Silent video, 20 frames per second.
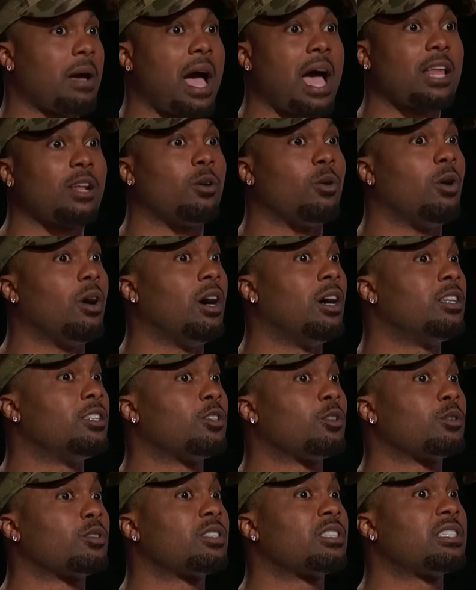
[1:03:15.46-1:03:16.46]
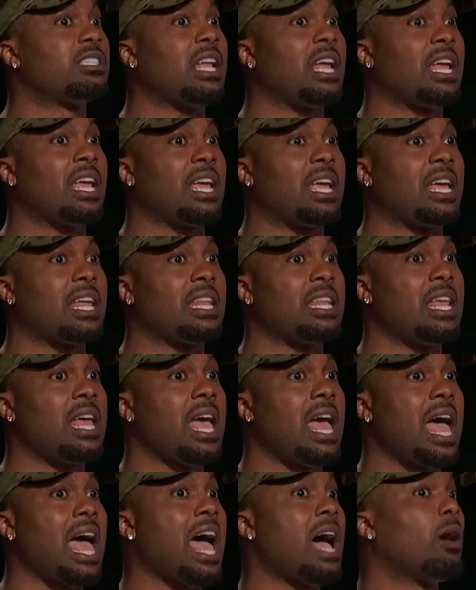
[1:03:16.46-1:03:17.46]
I don't understand
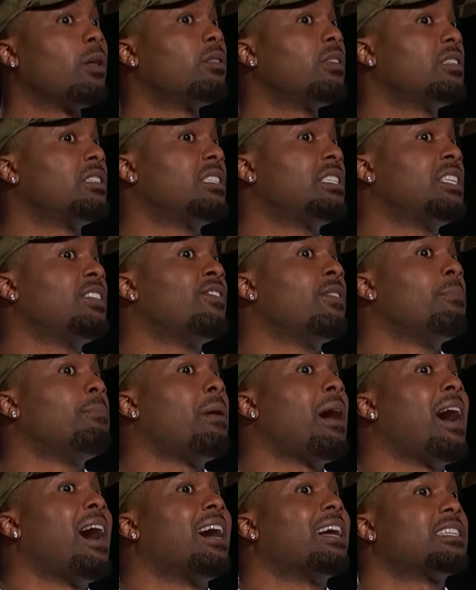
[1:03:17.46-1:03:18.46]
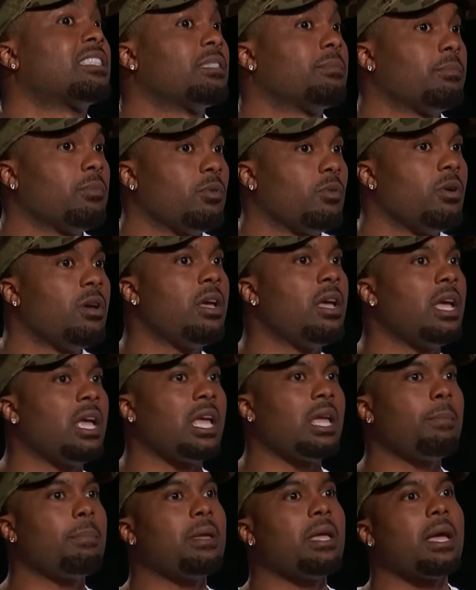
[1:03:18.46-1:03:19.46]
yeah. how this is even possible.
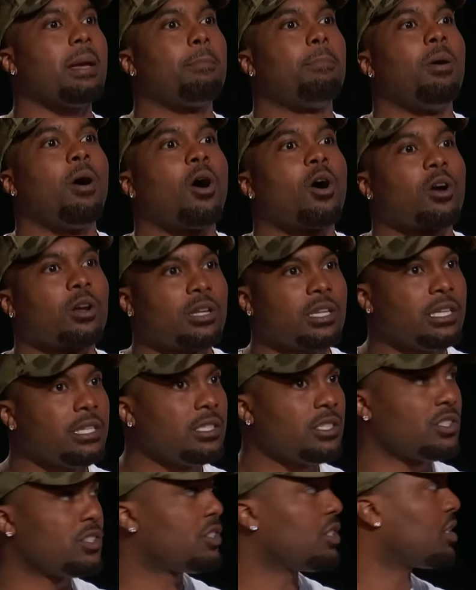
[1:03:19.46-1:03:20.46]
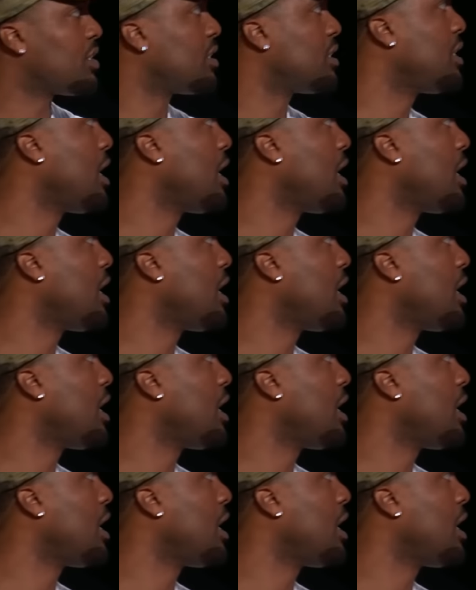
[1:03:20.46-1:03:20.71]
He'd be at parties just